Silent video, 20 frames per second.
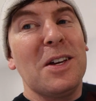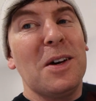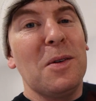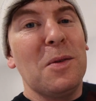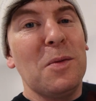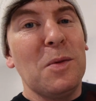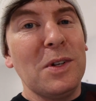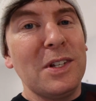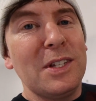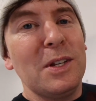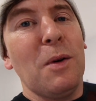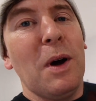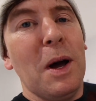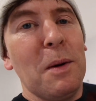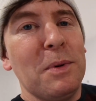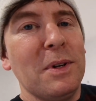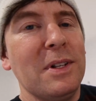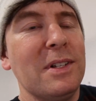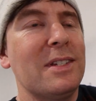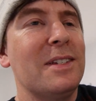So we'll see what
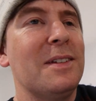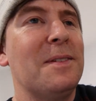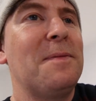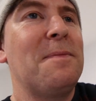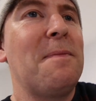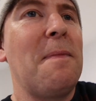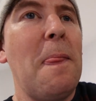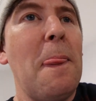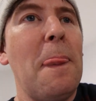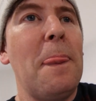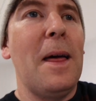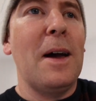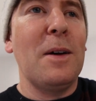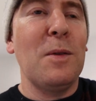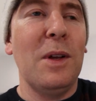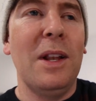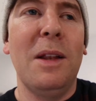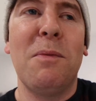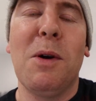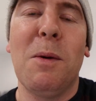happens. That
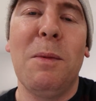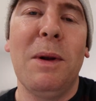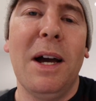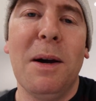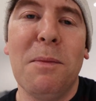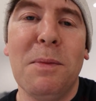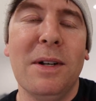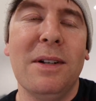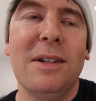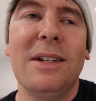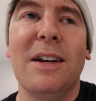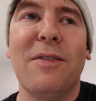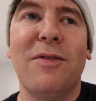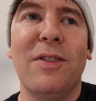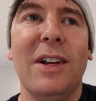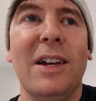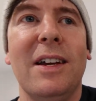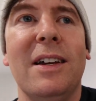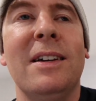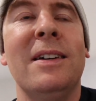will probably happen,
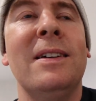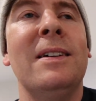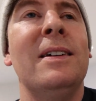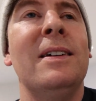definitely.